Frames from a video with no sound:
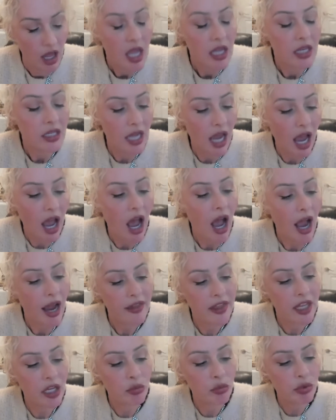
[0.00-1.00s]
Yeah, I
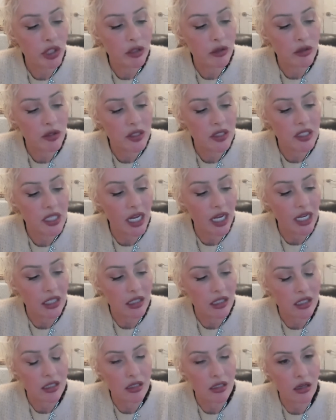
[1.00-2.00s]
think blue
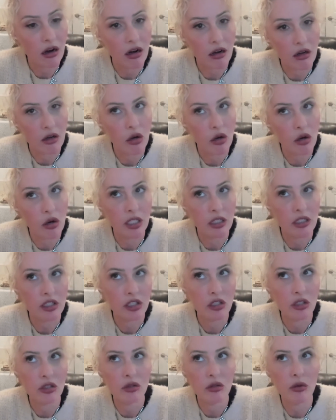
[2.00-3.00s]
states are going
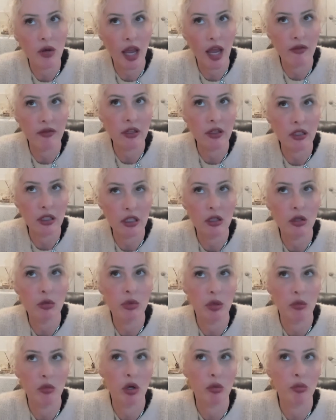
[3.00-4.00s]
to have a little
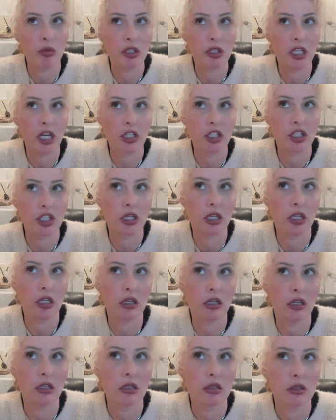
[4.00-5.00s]
bit more protection
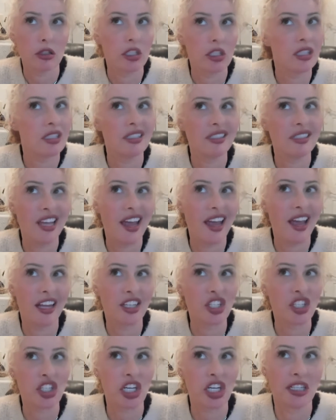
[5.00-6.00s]
here. Just a
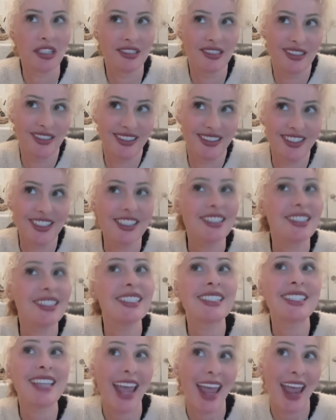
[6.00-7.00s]
touch. Just a
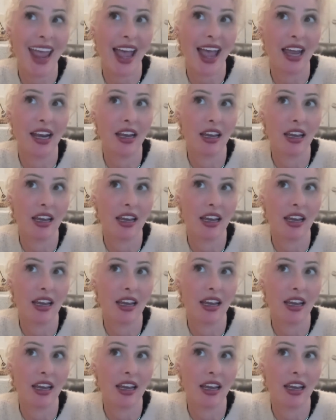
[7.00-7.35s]
tad.